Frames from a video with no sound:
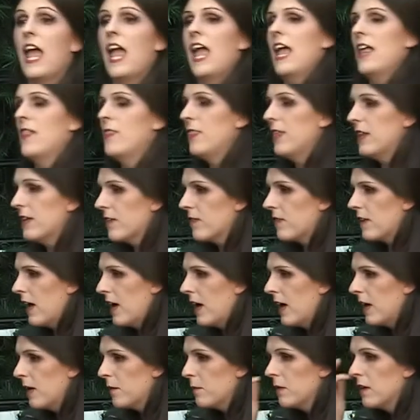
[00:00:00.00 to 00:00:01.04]
And this
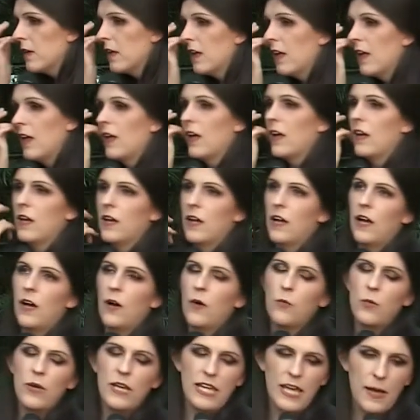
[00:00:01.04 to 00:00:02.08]
time,
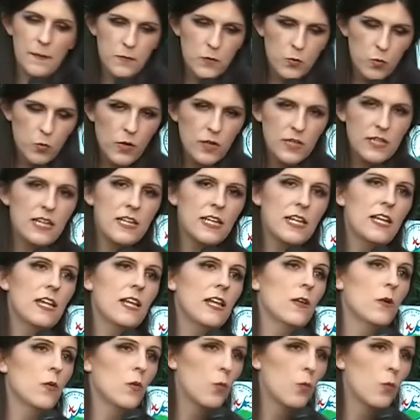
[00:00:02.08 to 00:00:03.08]
we kept working it,